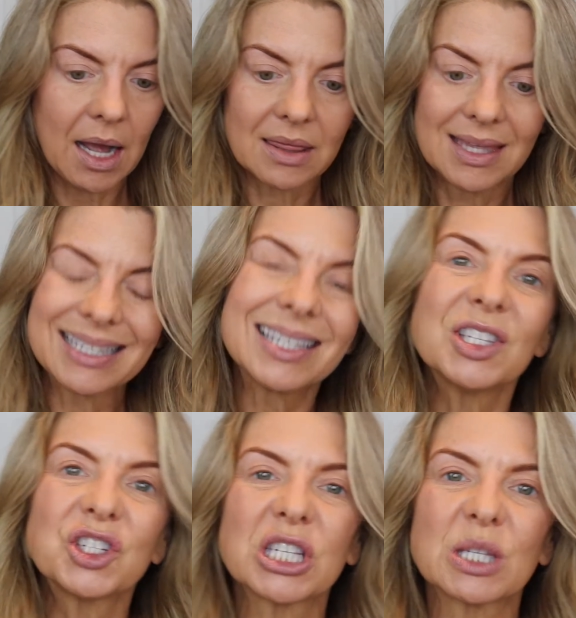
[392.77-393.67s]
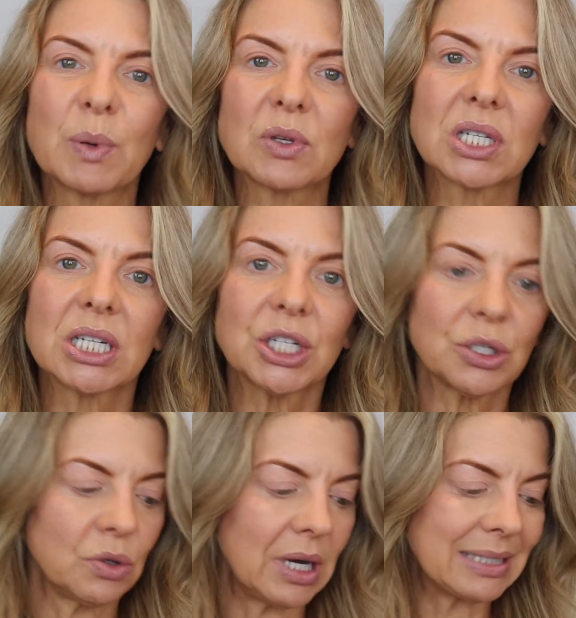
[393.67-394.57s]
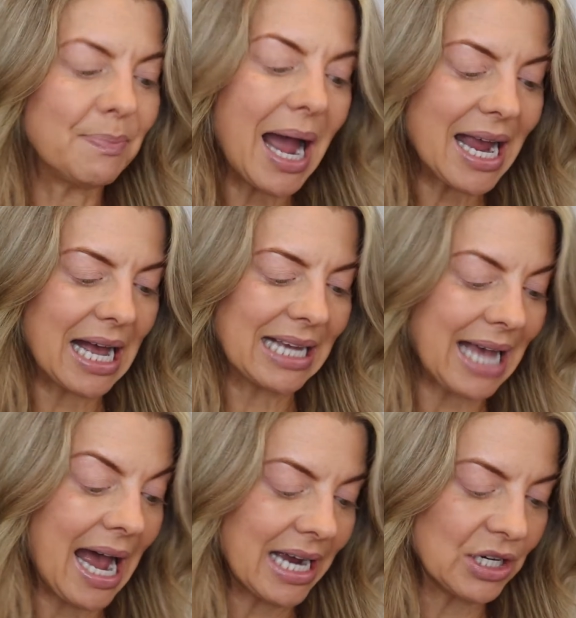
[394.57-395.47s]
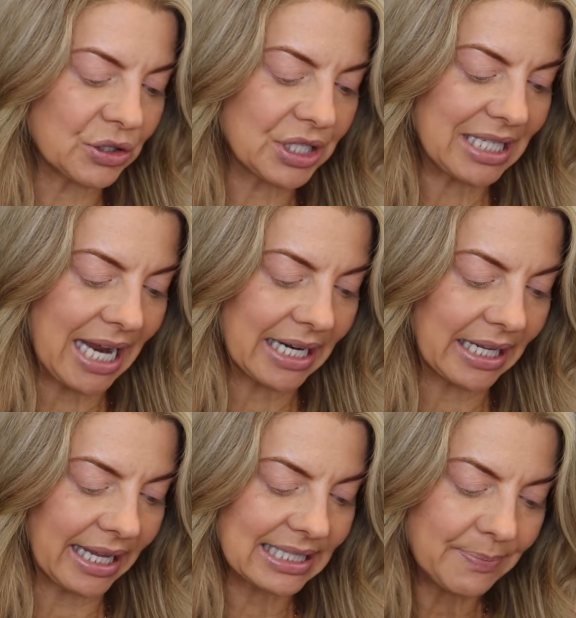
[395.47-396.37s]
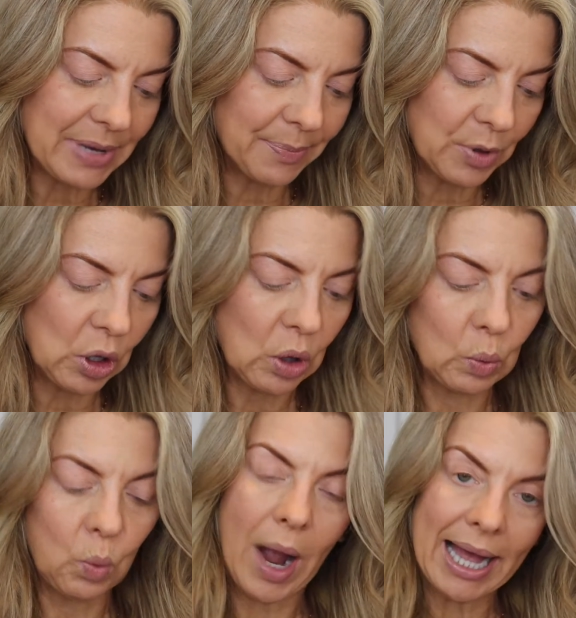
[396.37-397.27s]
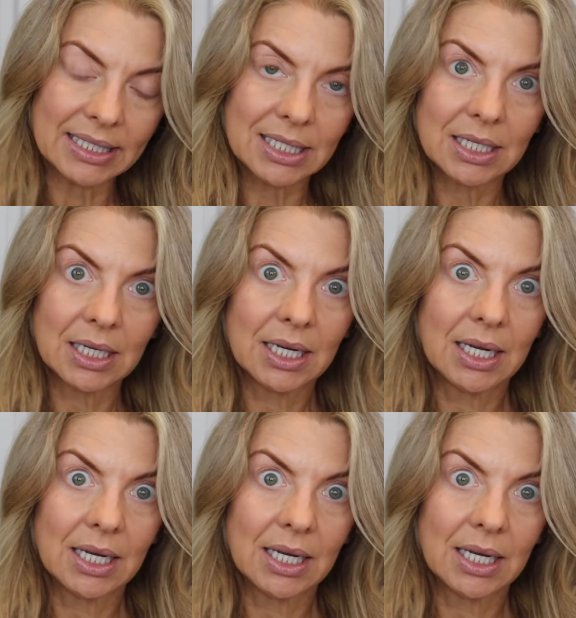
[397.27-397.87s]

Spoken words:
This is just supposed to, as I understand it, like some people wet